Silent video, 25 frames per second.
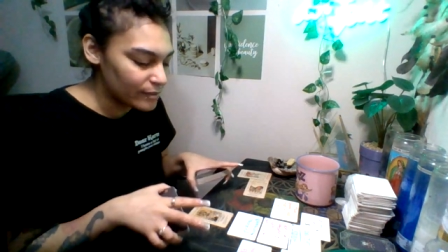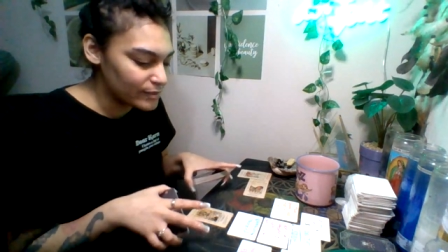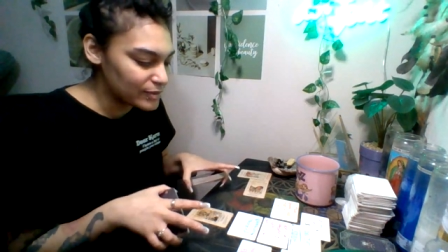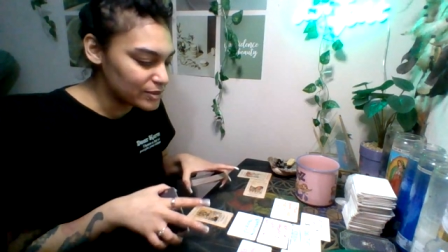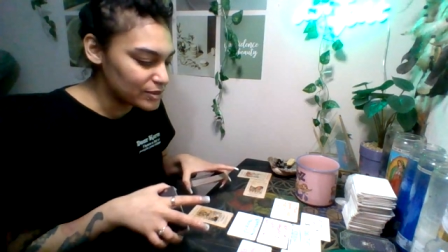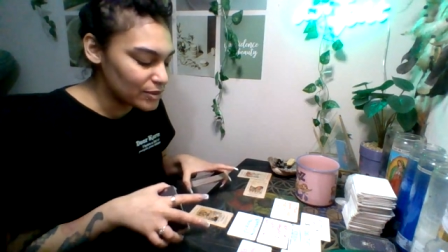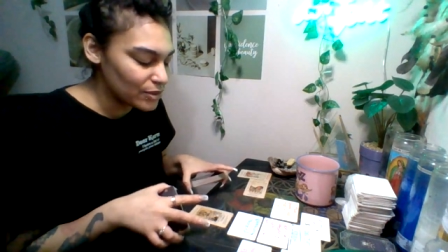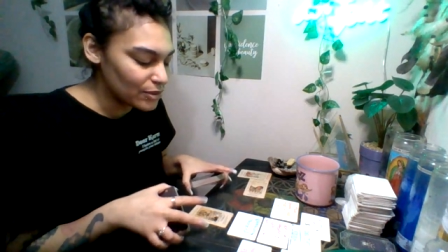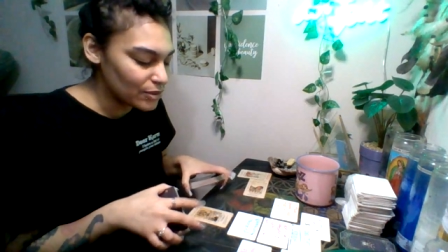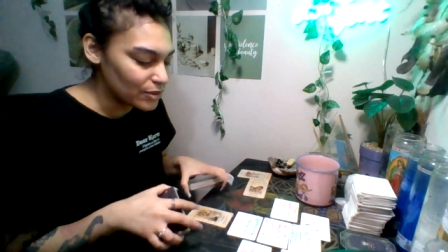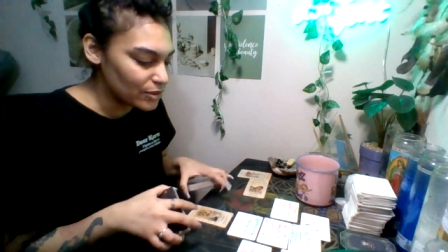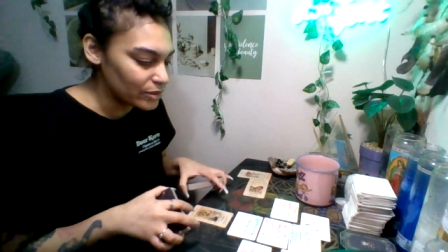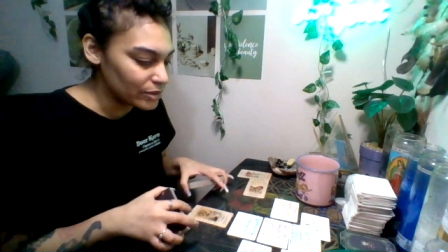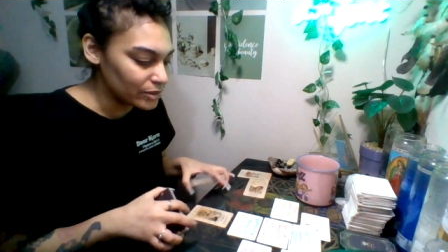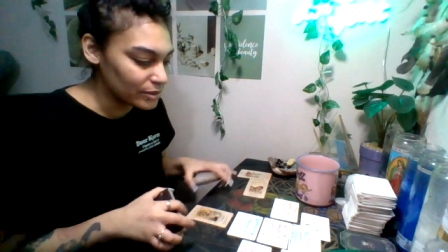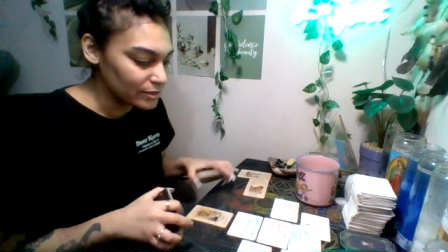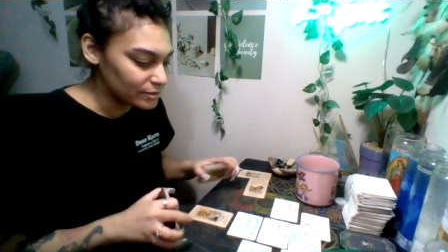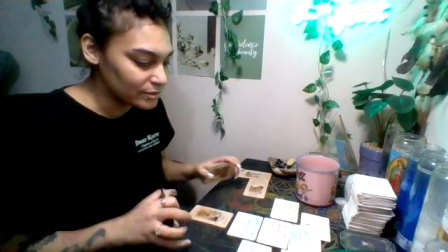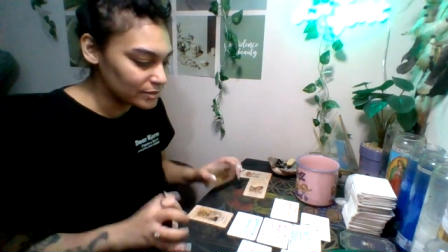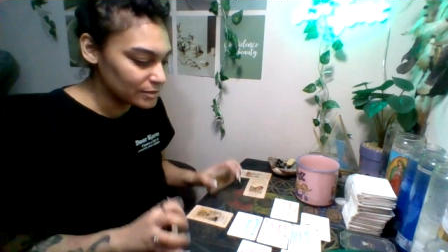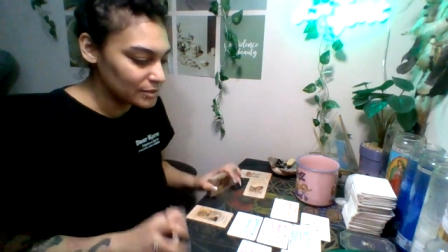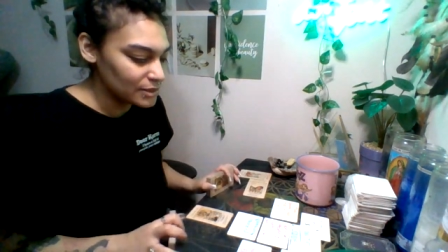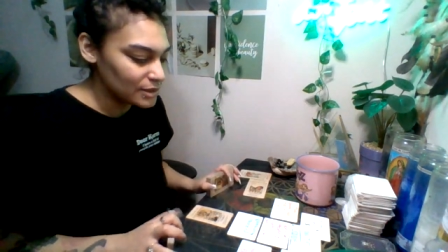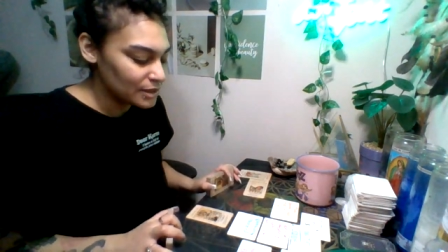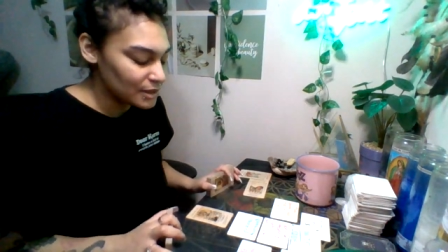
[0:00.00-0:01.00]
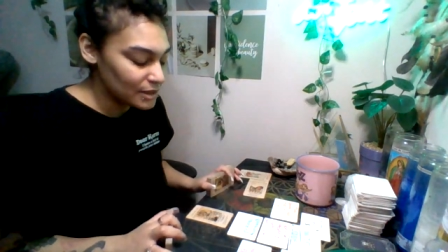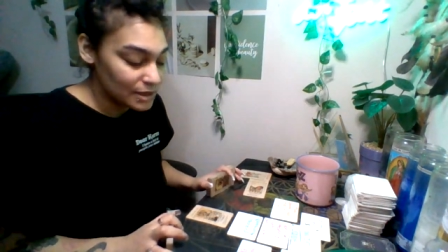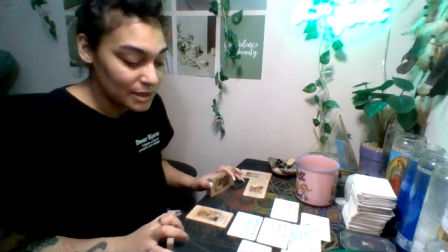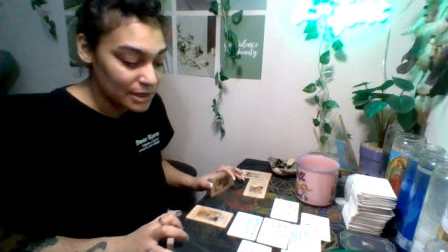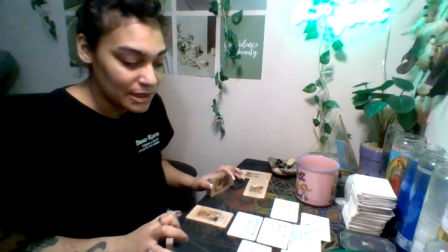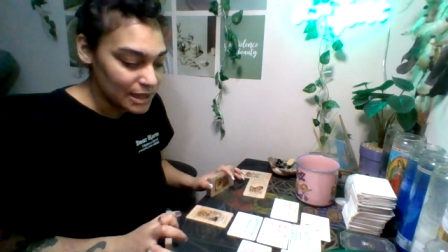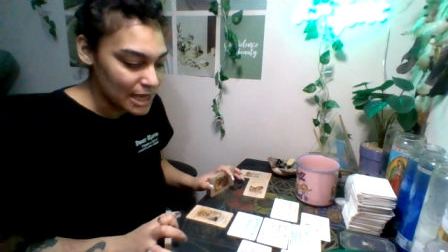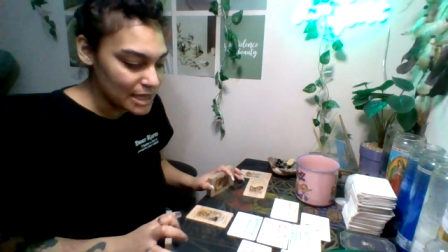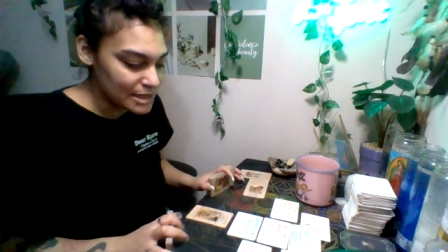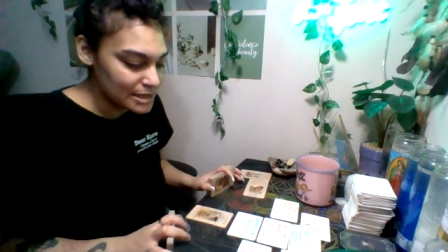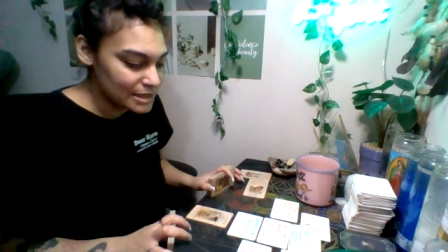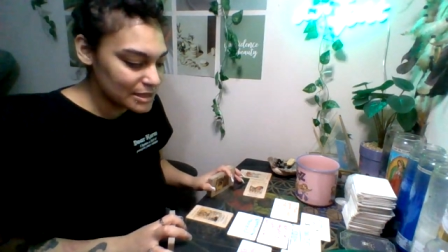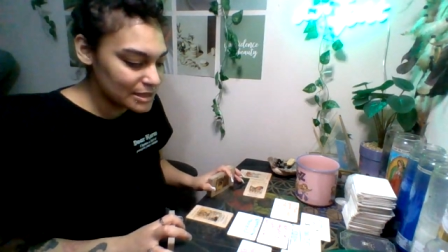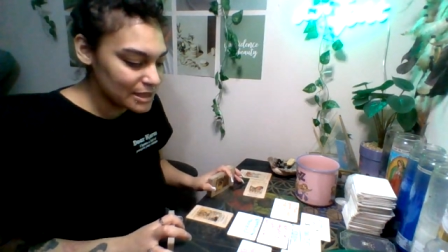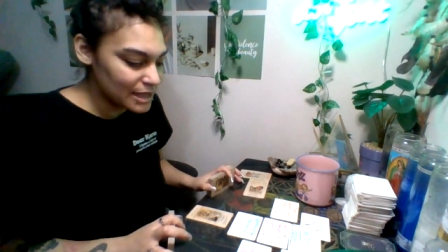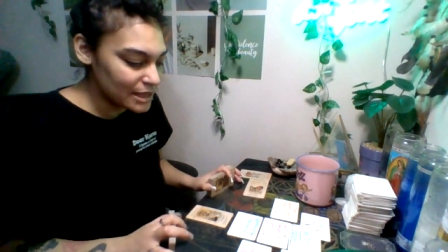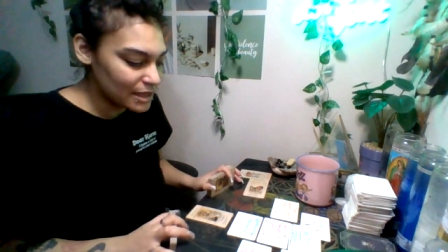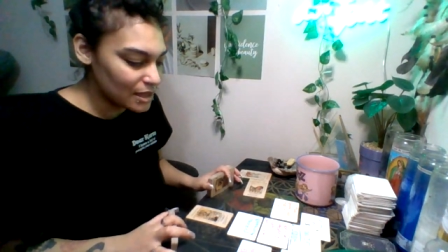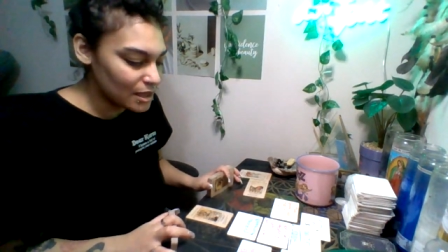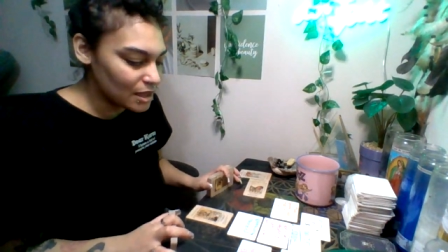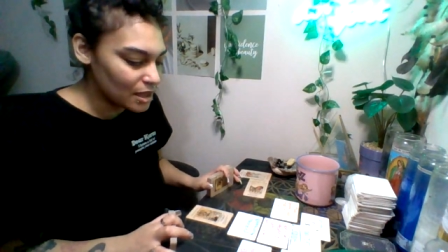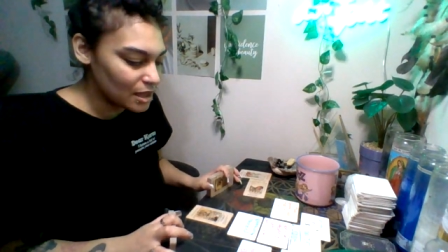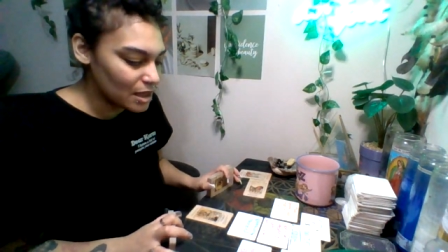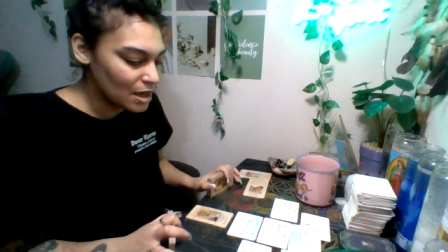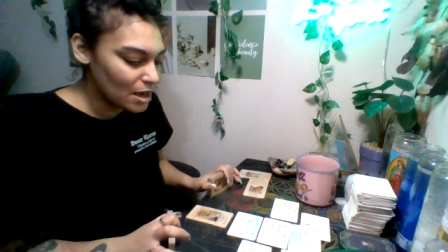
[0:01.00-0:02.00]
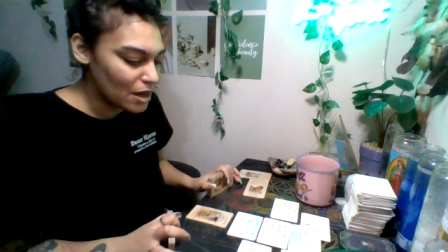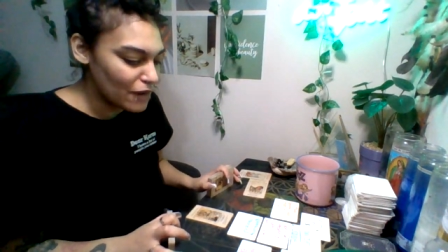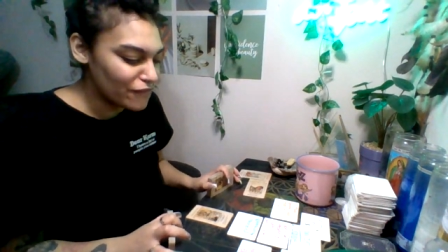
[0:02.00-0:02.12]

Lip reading: So it's just like a